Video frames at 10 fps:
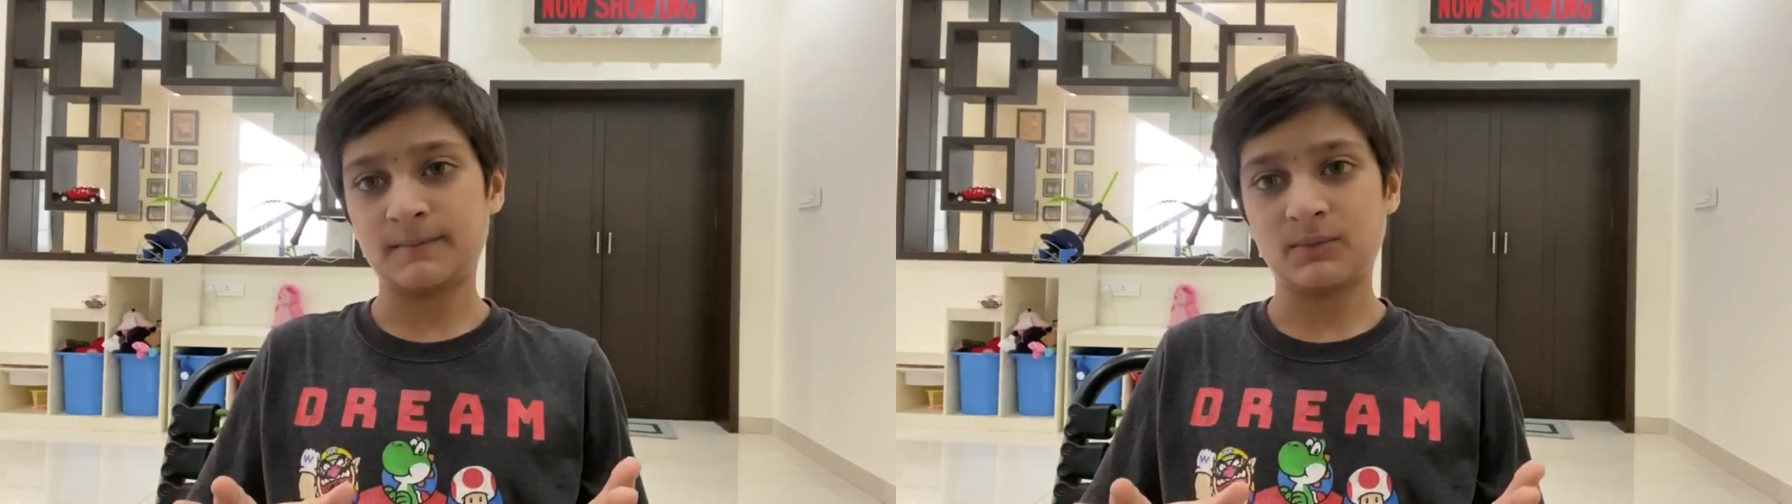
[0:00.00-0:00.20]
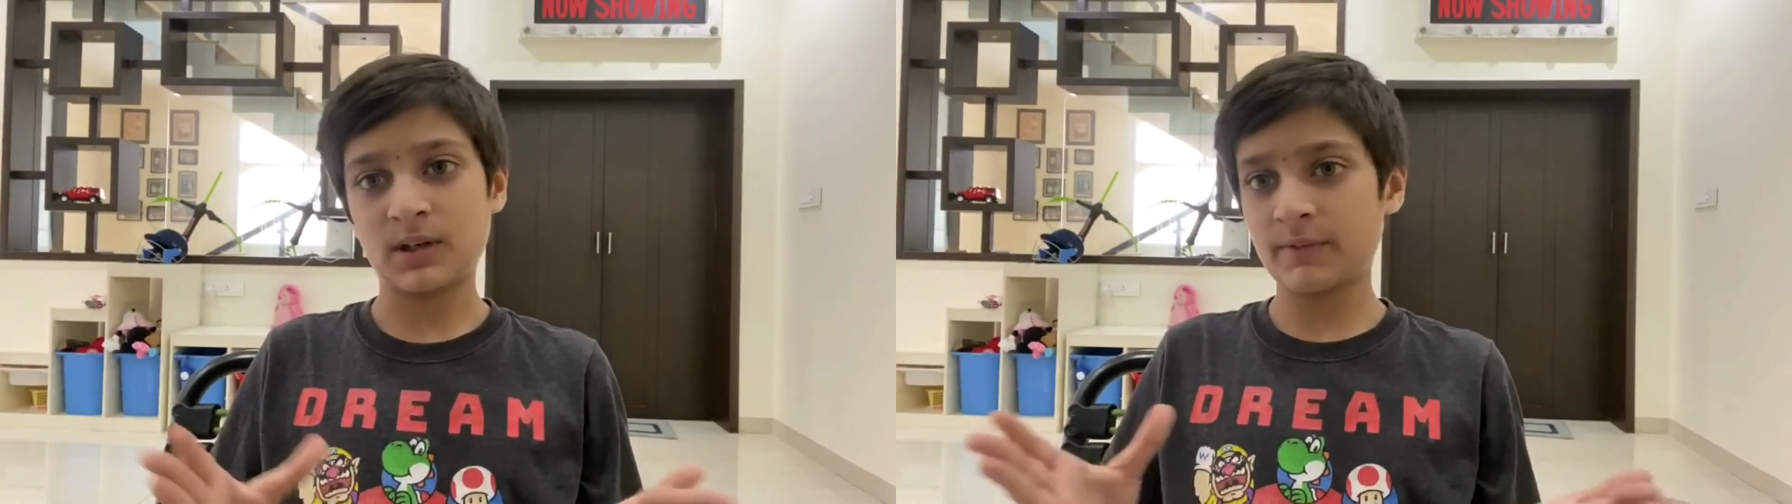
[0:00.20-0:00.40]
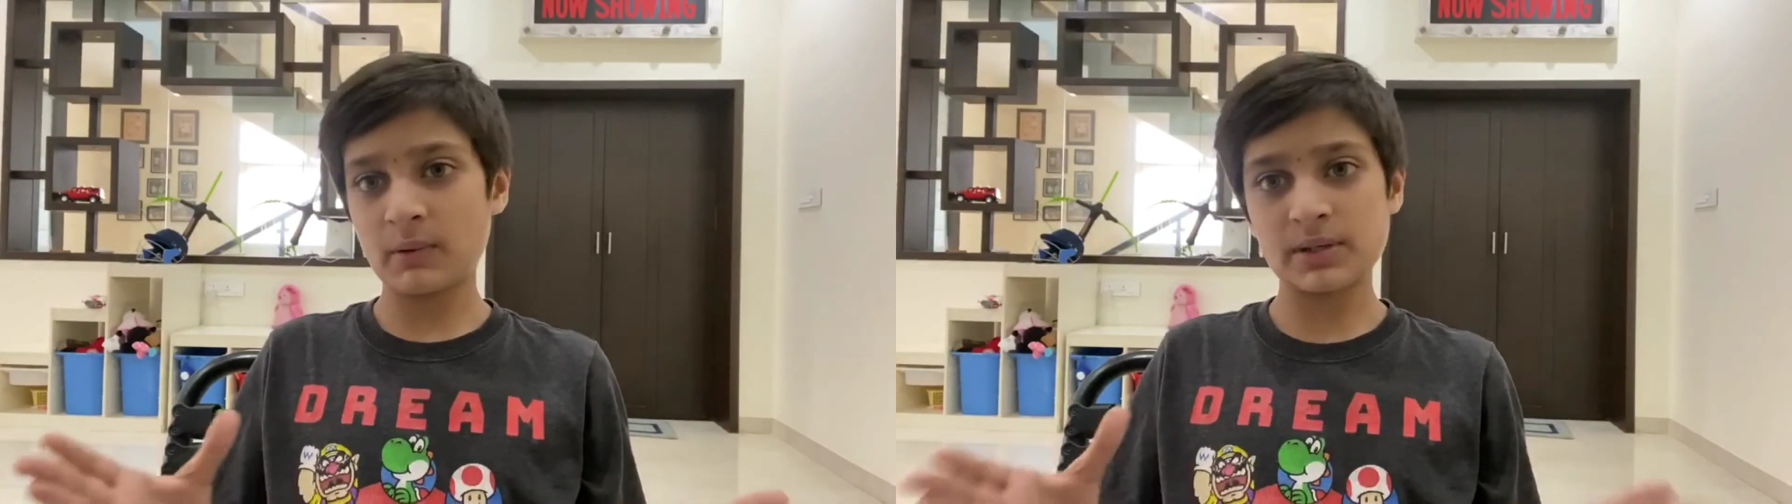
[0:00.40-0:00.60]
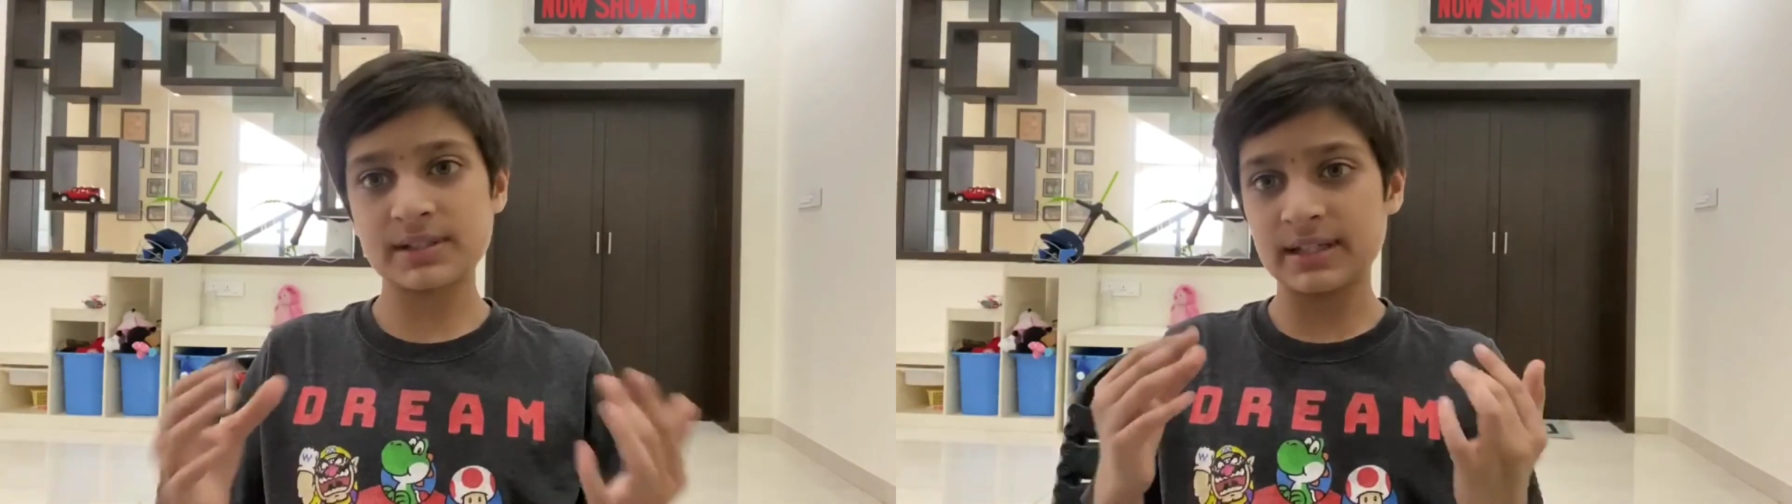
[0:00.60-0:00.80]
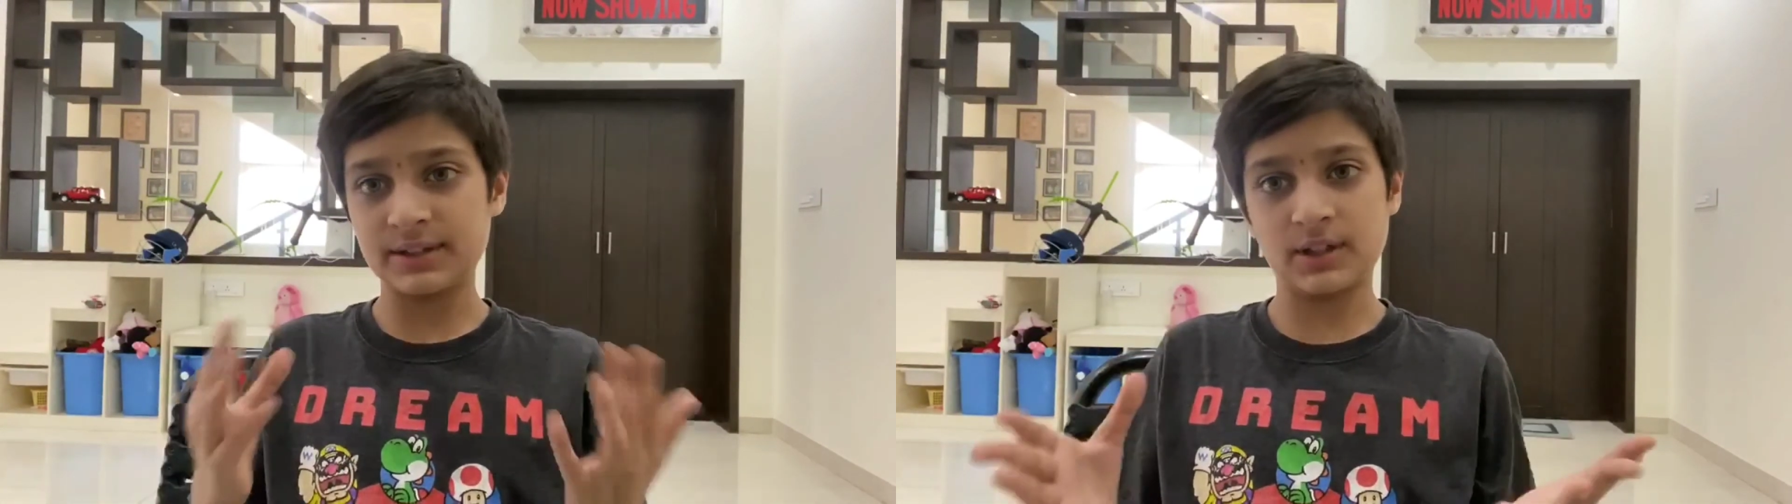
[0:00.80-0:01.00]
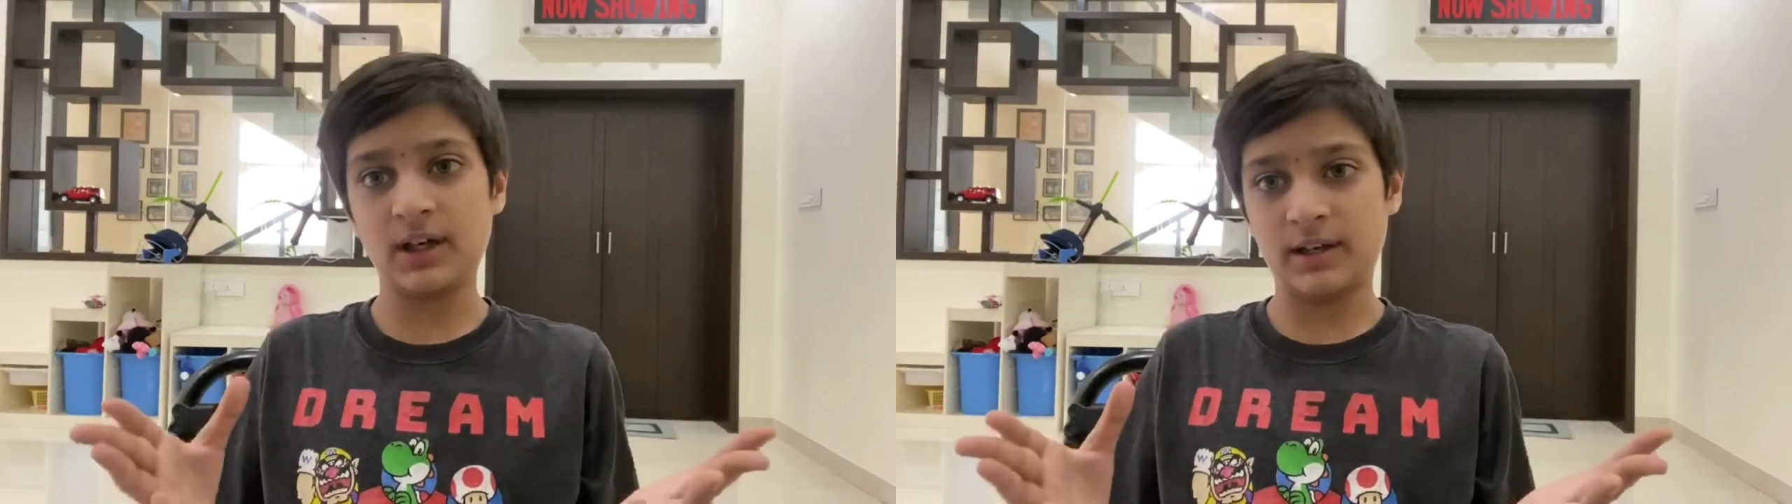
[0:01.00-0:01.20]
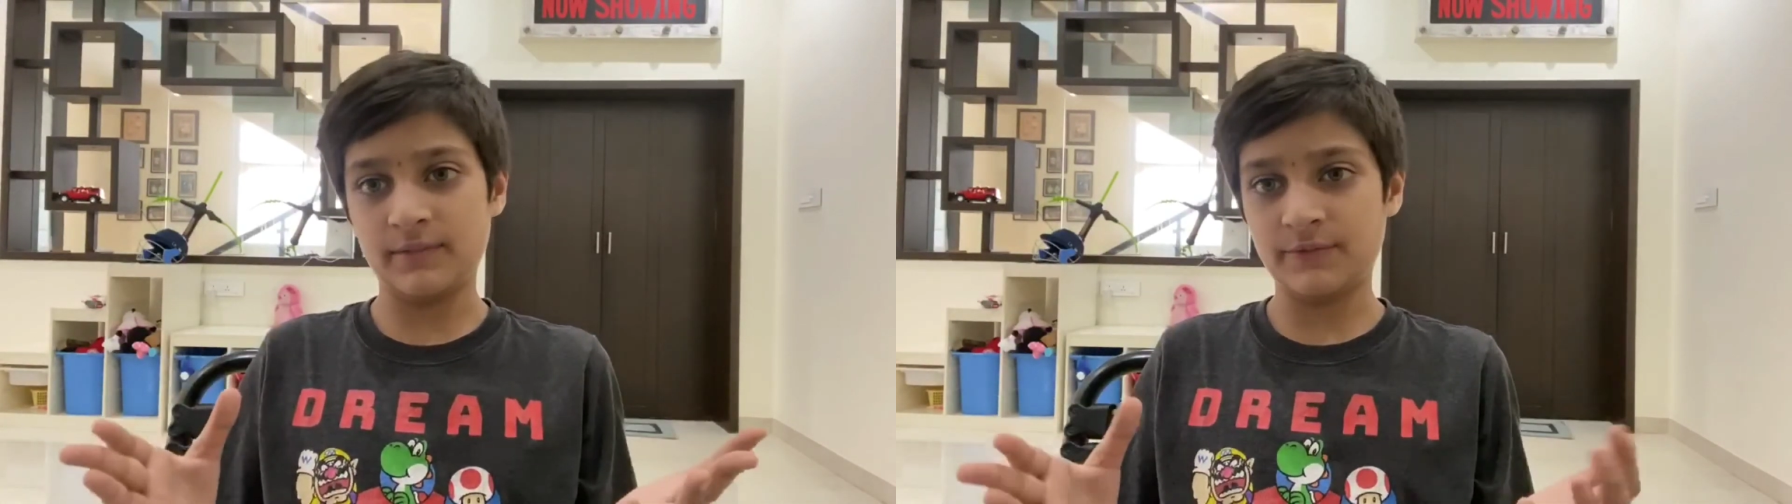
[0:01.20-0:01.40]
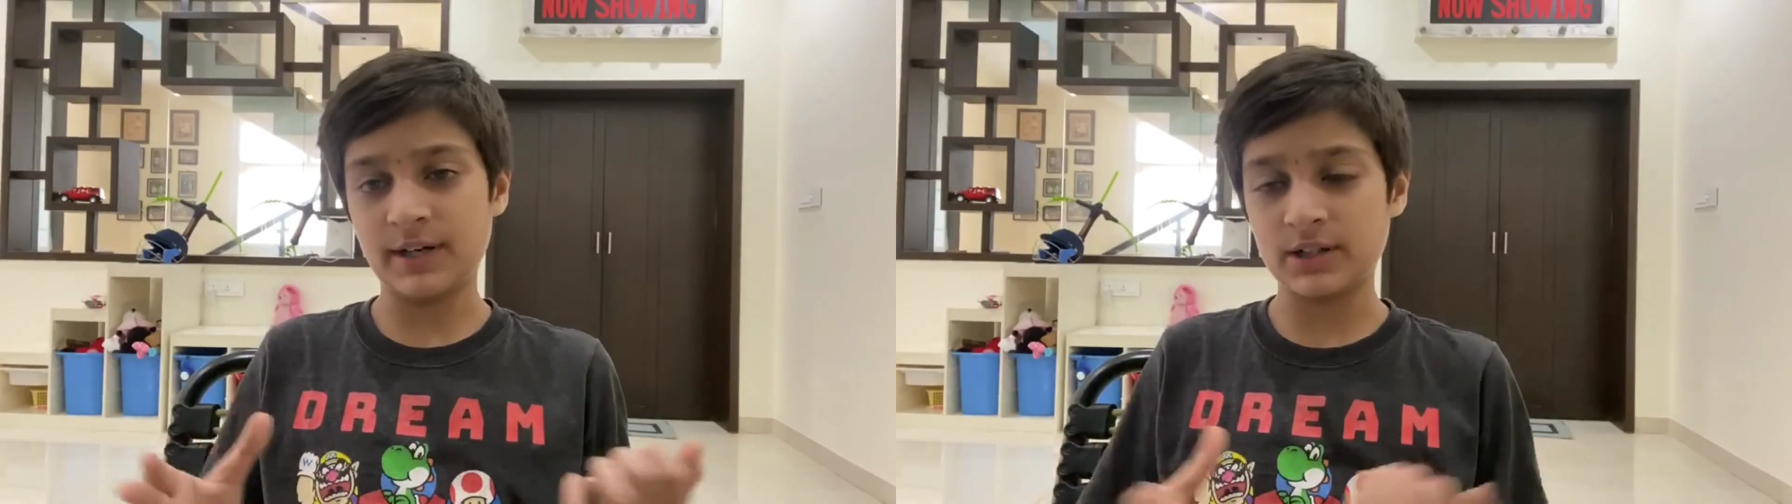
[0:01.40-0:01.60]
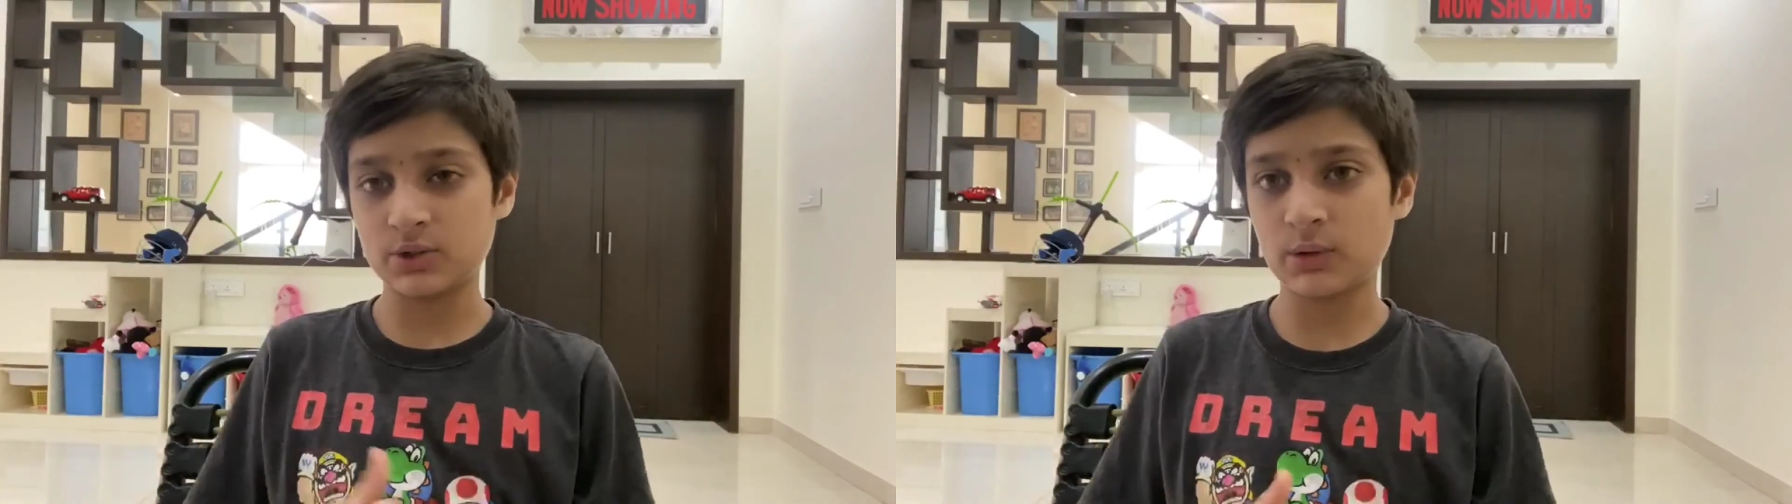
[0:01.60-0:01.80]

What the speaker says: What if I want to say the in French?